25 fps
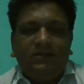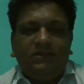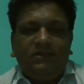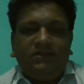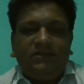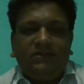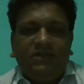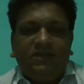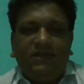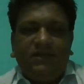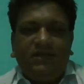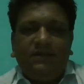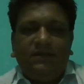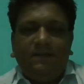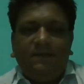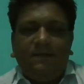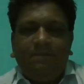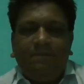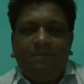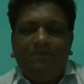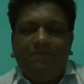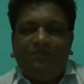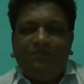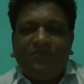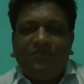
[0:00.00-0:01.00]
Still,
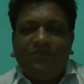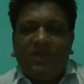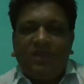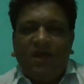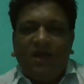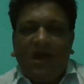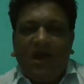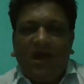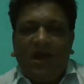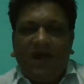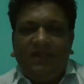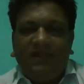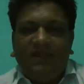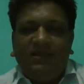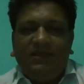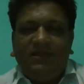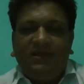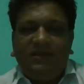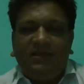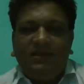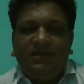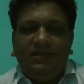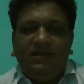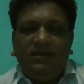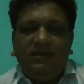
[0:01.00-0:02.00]
I
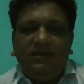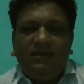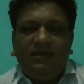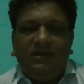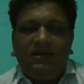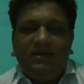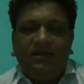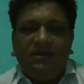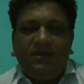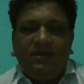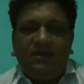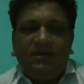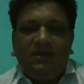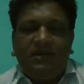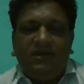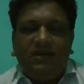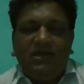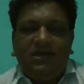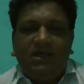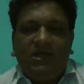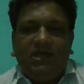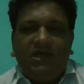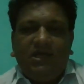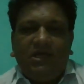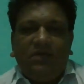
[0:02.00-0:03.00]
think
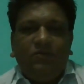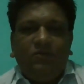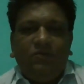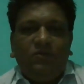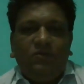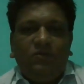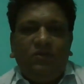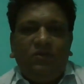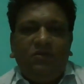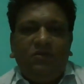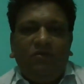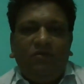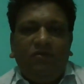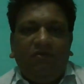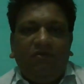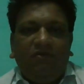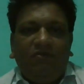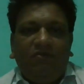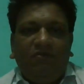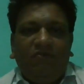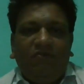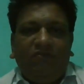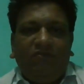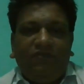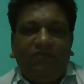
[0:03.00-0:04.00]
you will
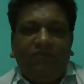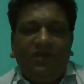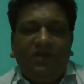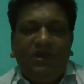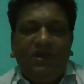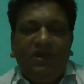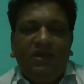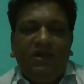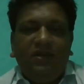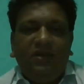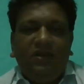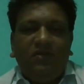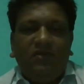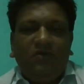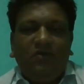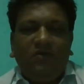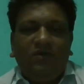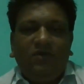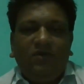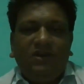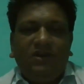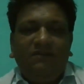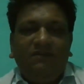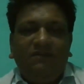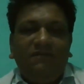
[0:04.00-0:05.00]
feel or
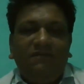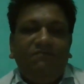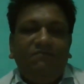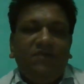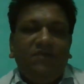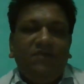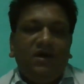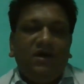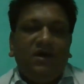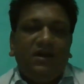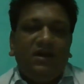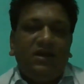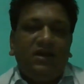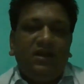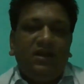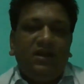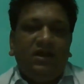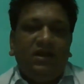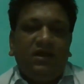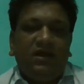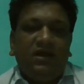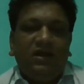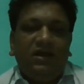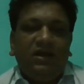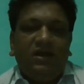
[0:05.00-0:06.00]
remember
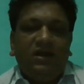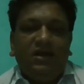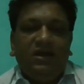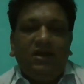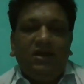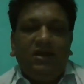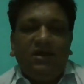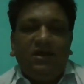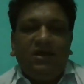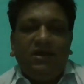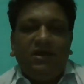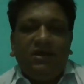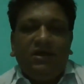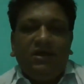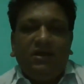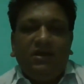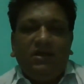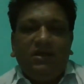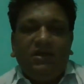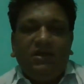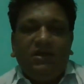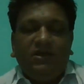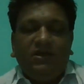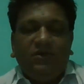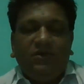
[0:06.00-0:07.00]

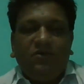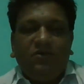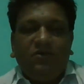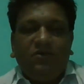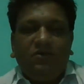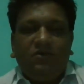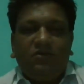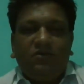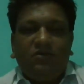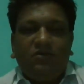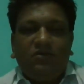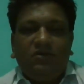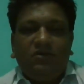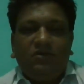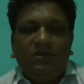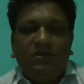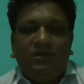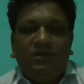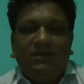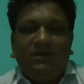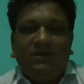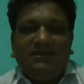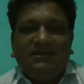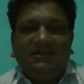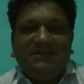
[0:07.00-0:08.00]
your
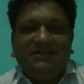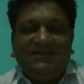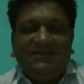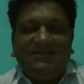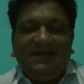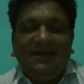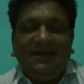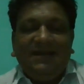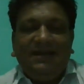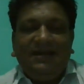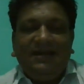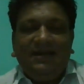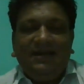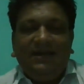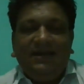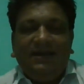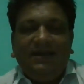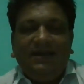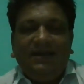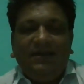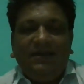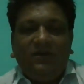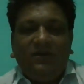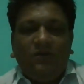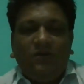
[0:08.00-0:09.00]
day
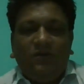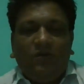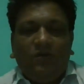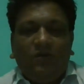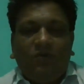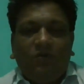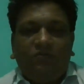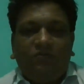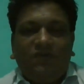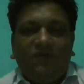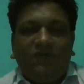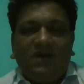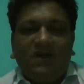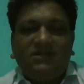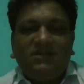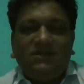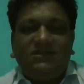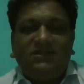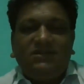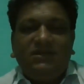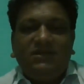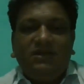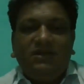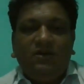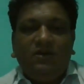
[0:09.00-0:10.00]
or
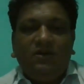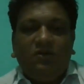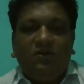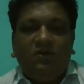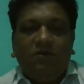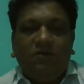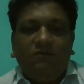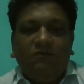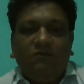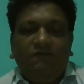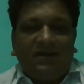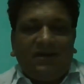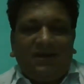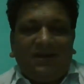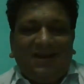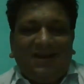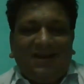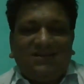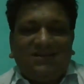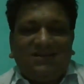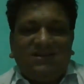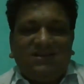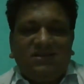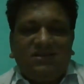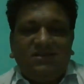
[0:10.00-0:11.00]
first day of
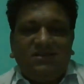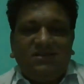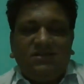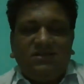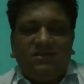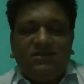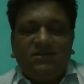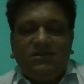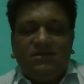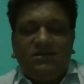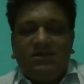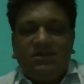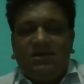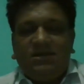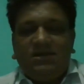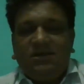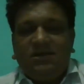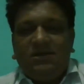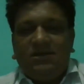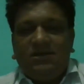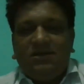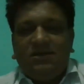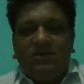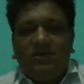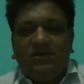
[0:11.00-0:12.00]
classes,
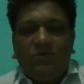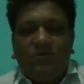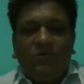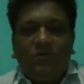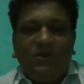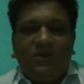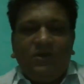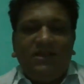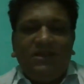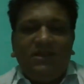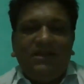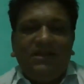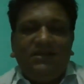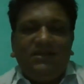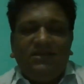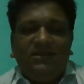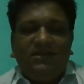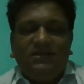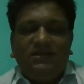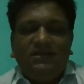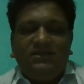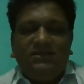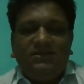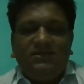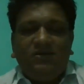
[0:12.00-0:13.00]
whether it
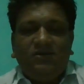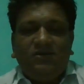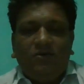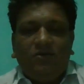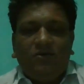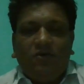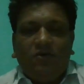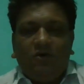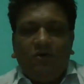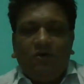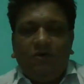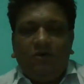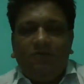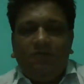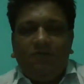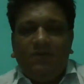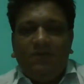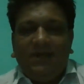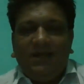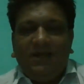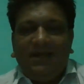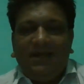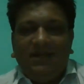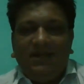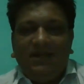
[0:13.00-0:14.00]
is of
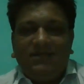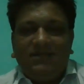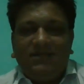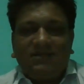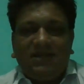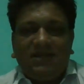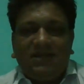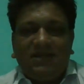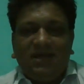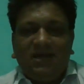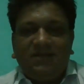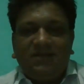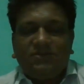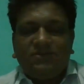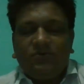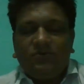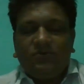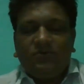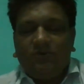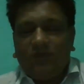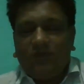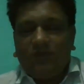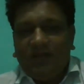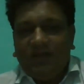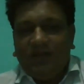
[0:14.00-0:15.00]
English class
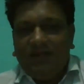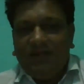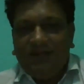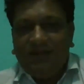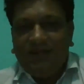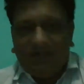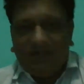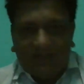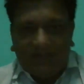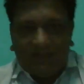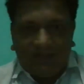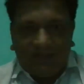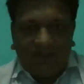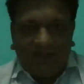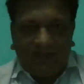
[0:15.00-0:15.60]
or any other